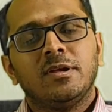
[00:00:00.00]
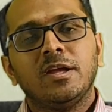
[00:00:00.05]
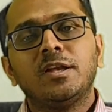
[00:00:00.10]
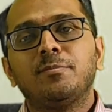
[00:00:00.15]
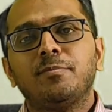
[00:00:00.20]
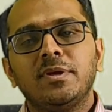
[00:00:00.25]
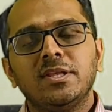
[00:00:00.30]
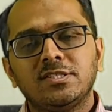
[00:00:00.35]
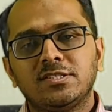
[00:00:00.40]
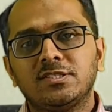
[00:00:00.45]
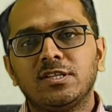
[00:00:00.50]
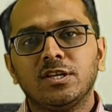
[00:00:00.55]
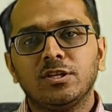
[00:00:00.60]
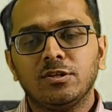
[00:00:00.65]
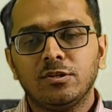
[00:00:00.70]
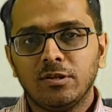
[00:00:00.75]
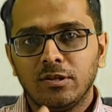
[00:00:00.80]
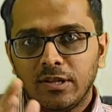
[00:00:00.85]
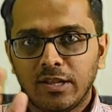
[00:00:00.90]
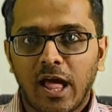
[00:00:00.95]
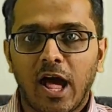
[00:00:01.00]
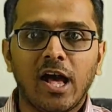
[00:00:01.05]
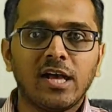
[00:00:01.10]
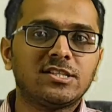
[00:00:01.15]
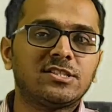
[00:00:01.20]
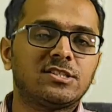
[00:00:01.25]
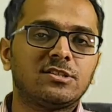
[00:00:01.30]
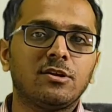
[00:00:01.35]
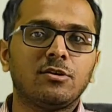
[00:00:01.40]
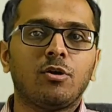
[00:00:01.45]
It means the
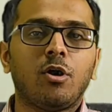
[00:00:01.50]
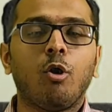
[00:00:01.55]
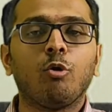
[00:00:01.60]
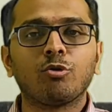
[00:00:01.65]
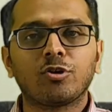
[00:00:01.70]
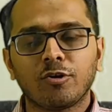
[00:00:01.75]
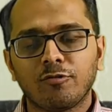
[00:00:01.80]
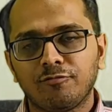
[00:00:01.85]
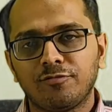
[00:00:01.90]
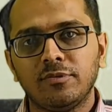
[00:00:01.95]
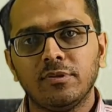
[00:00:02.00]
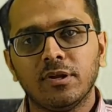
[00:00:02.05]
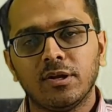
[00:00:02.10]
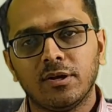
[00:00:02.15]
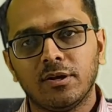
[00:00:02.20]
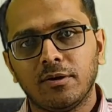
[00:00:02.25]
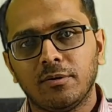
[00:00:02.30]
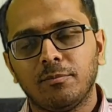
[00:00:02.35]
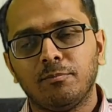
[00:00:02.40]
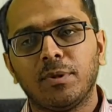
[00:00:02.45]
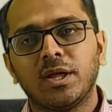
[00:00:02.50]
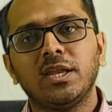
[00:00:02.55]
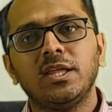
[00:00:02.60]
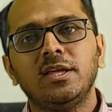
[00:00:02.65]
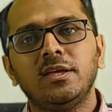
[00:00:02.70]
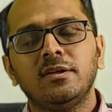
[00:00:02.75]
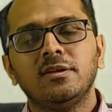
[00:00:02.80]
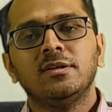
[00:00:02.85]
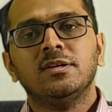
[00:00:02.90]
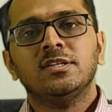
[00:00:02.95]
last out of the
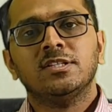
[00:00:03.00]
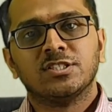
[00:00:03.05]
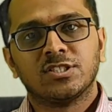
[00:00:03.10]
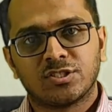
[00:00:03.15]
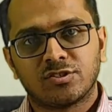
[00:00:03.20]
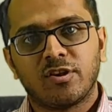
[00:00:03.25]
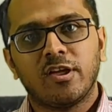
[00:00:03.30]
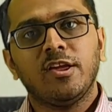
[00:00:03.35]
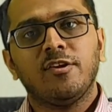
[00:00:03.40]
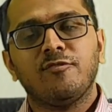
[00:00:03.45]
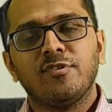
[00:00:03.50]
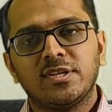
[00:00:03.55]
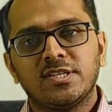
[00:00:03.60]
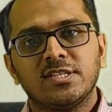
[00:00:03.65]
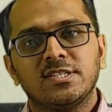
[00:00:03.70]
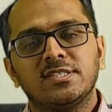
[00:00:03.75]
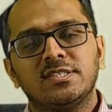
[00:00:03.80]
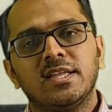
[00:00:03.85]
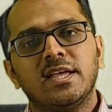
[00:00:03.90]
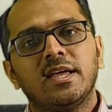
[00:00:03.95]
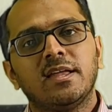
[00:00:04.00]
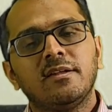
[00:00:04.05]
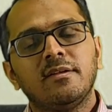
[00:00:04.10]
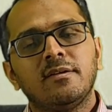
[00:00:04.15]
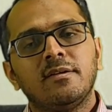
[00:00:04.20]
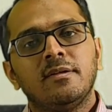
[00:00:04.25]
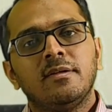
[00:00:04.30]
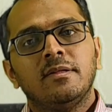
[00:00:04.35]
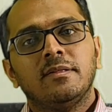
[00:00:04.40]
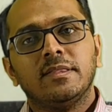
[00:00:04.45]
money strike which is there,
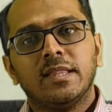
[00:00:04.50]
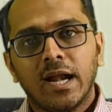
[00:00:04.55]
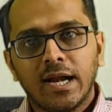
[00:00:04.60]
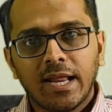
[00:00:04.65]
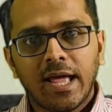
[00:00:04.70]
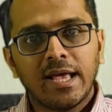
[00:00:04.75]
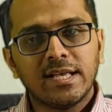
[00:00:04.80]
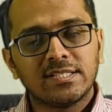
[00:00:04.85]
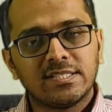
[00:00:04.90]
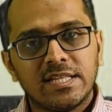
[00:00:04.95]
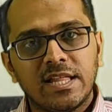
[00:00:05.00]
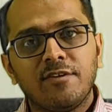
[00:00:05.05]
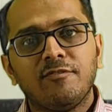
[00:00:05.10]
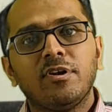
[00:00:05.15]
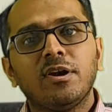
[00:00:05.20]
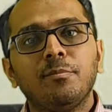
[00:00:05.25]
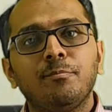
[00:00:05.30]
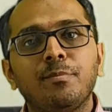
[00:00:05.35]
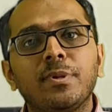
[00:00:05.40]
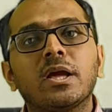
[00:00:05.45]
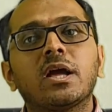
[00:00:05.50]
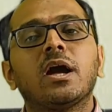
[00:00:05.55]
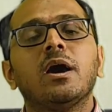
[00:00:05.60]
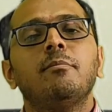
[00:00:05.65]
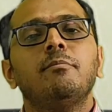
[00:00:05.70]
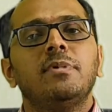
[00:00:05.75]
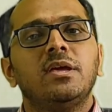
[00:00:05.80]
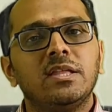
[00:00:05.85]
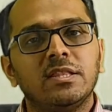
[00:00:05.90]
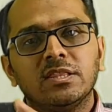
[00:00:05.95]
that has never
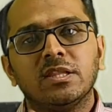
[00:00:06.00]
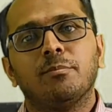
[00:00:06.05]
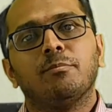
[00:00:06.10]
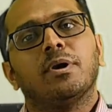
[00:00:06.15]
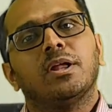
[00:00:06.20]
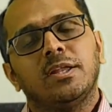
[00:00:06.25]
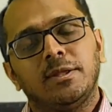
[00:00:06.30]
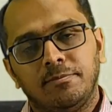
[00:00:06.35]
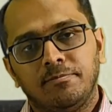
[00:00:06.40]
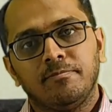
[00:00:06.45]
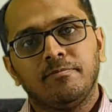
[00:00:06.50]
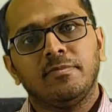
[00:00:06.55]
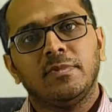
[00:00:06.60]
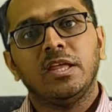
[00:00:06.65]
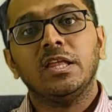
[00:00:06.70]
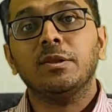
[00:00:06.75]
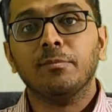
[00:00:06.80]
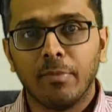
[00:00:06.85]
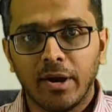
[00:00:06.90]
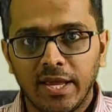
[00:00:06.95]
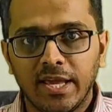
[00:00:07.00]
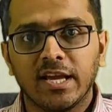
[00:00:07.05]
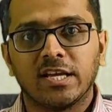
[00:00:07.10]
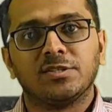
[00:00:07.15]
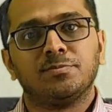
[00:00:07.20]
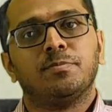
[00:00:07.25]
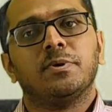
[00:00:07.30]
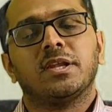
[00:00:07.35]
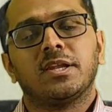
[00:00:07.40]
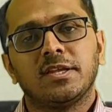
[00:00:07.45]
become in the money in my
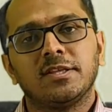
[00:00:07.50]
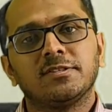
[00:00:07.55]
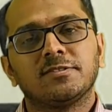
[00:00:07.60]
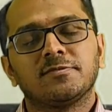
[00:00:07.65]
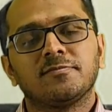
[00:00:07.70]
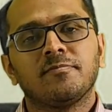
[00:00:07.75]
experience.